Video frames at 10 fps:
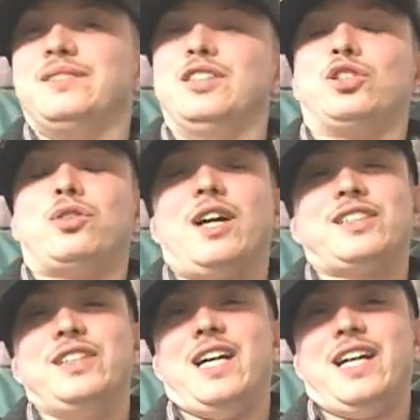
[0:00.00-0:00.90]
The
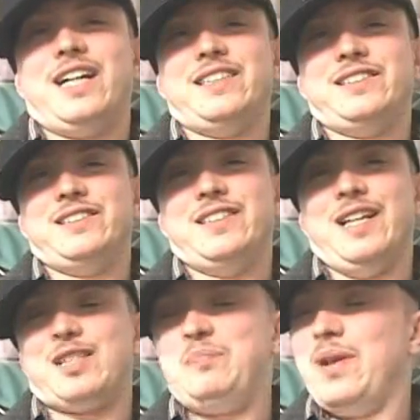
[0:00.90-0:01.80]
Trust None
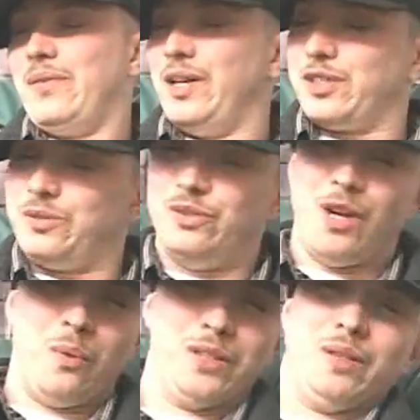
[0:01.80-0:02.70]
experience, you
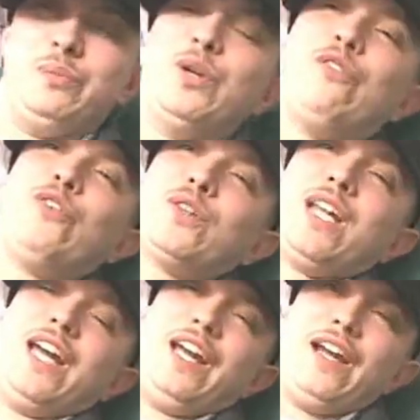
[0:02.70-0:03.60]
know, was a beautiful
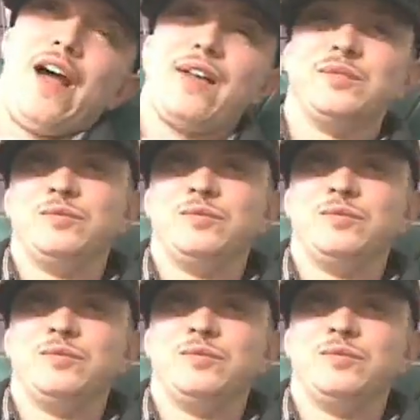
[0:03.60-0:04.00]
thing.